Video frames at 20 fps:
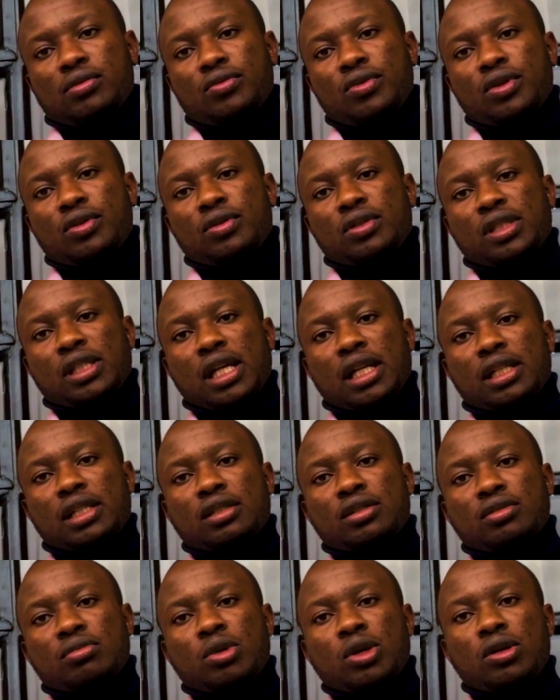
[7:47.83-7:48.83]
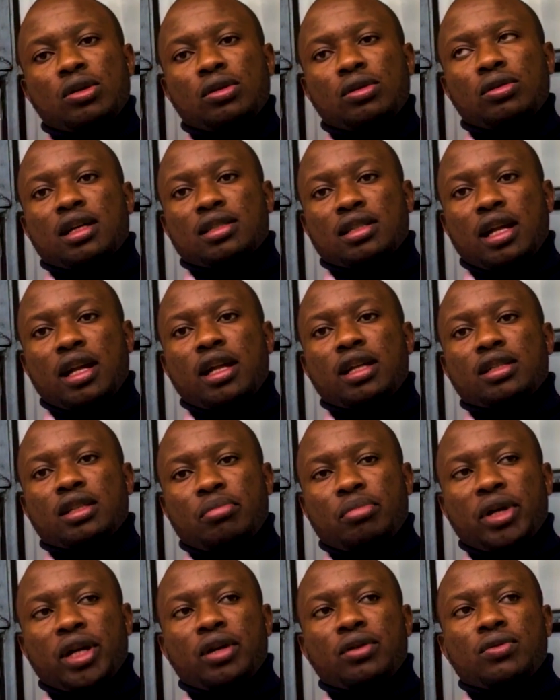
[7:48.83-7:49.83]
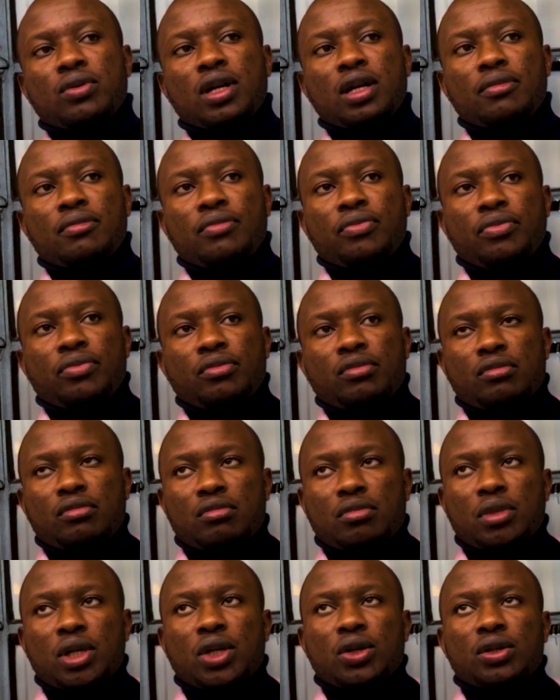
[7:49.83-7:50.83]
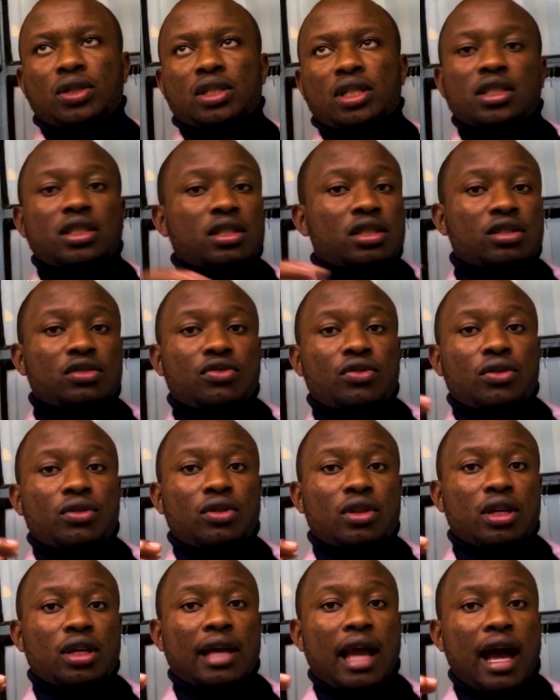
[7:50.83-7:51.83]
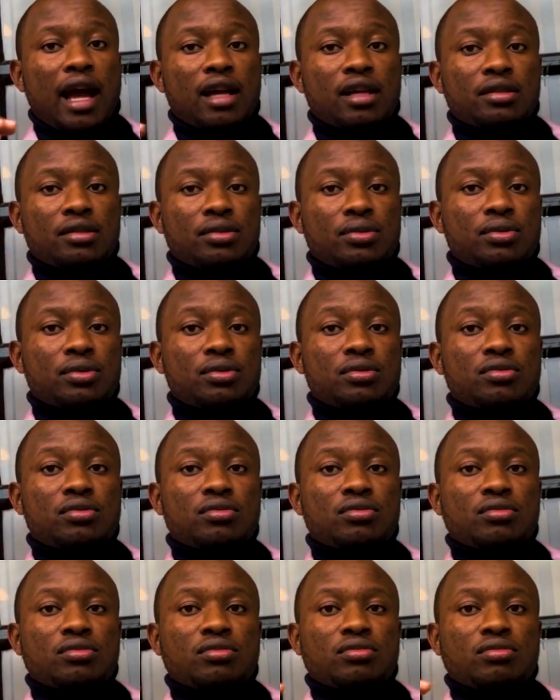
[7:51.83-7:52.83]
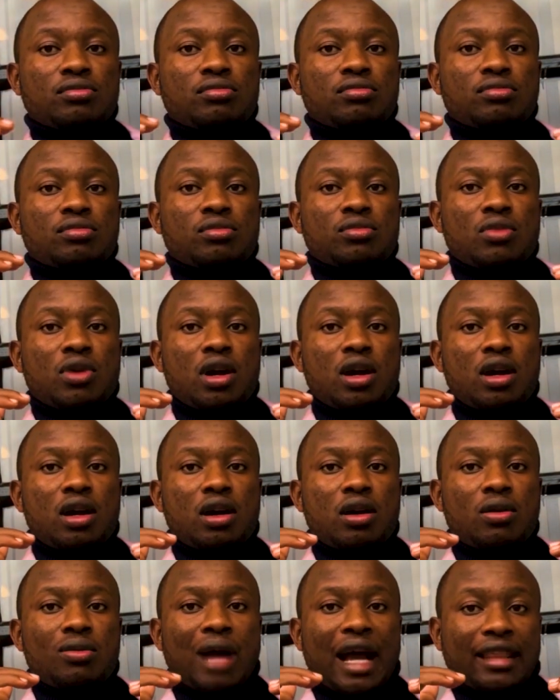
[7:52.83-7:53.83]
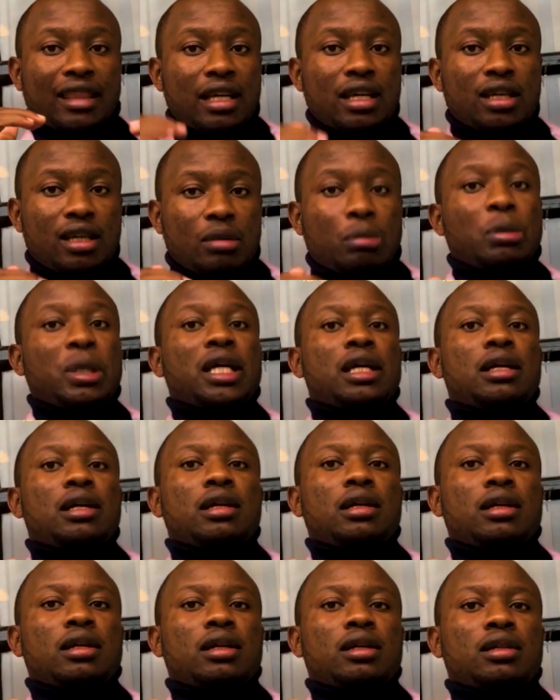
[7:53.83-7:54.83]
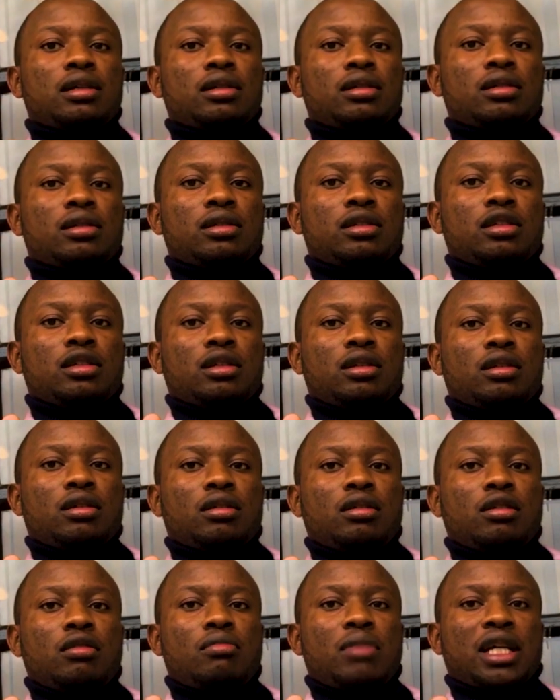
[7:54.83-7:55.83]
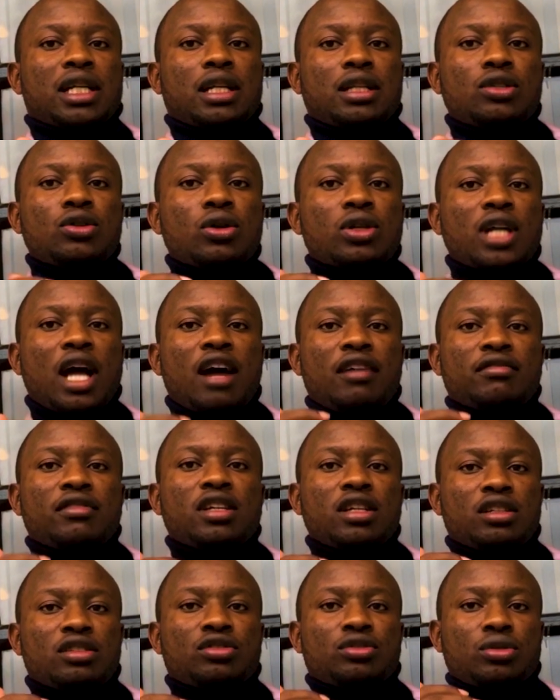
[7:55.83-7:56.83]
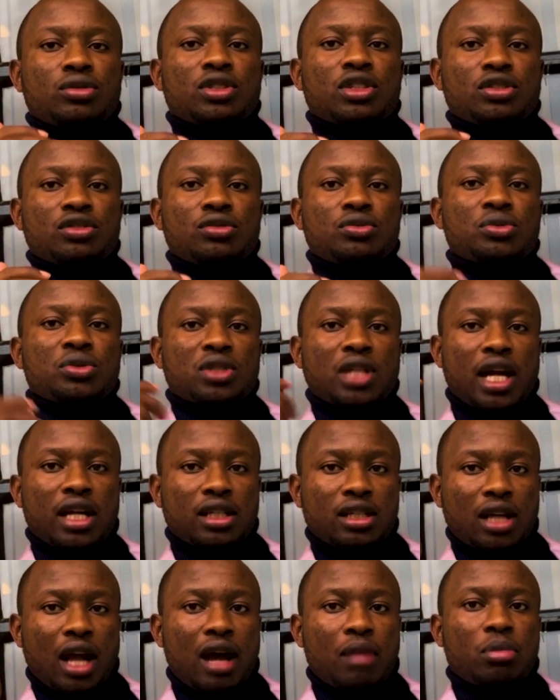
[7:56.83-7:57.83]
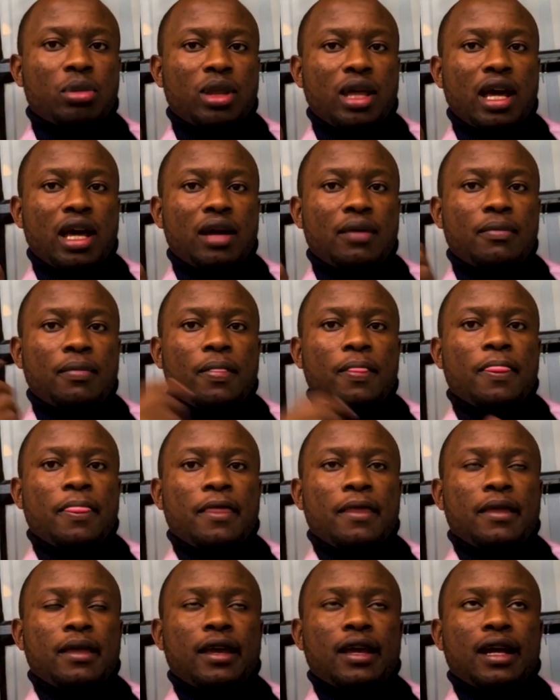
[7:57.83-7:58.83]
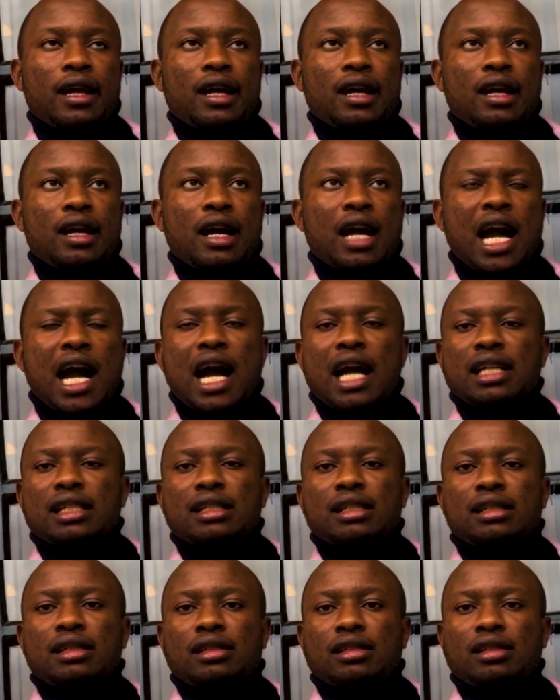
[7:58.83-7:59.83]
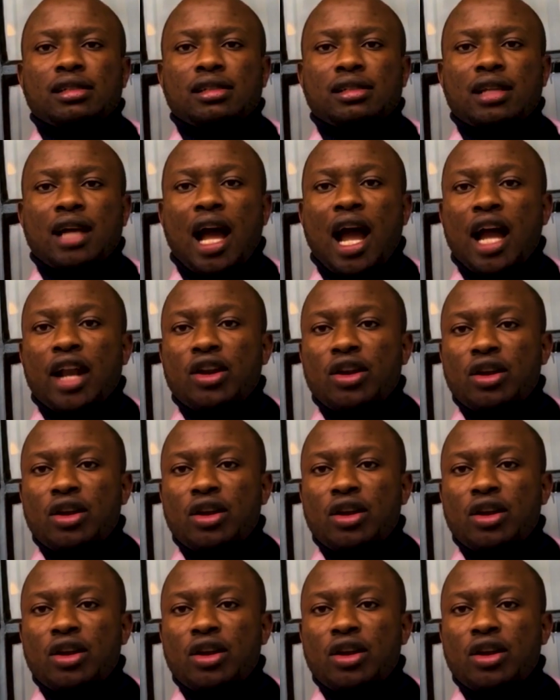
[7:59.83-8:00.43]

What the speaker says: when you're starting small as an entrepreneur, because this is for the guys who are thinking big but don't have the resources to start up there, and are